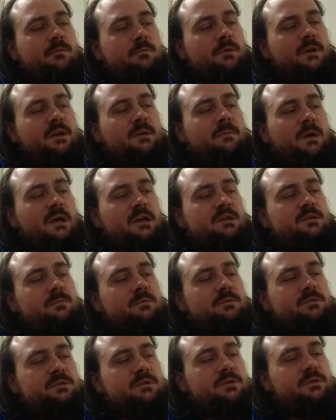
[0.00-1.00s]
will bring a
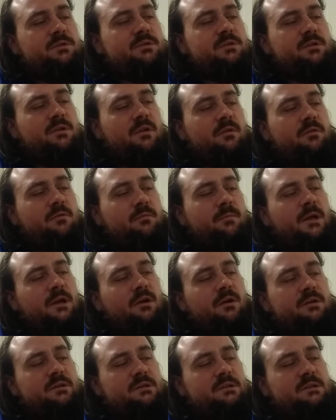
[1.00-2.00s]
possible solution through
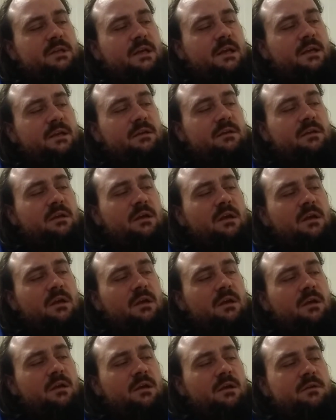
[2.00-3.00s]
better understanding.
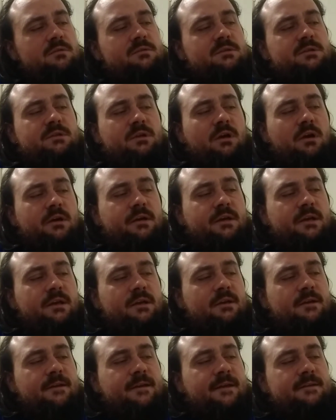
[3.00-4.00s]
This card can
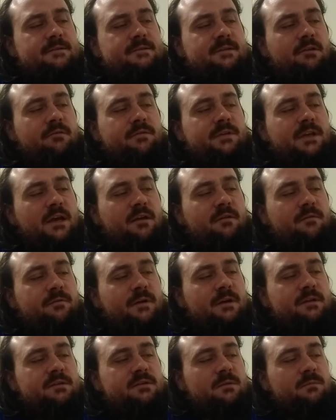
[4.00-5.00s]
indicate
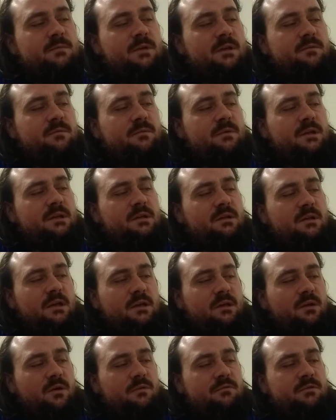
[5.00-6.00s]
self-sacrifice. Sometimes we need to
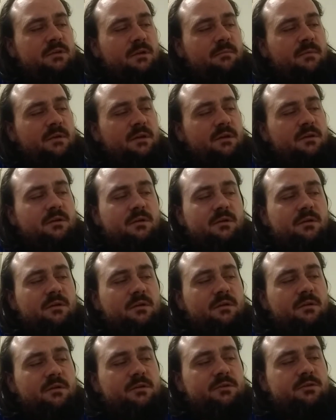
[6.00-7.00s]
let go of something in
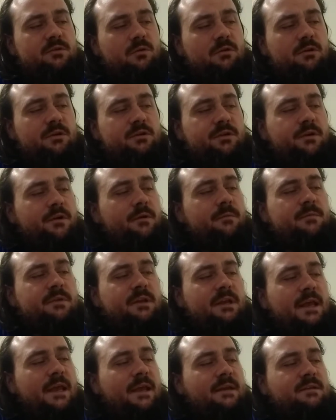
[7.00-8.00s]
the shorter term to
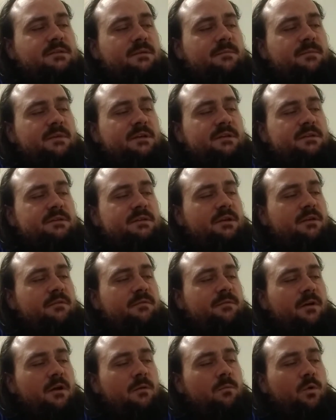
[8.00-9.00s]
gain something considered
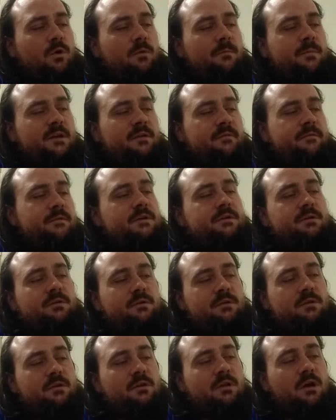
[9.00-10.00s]
far more beneficial
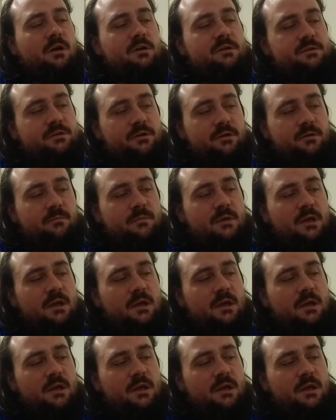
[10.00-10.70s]
in the longer term.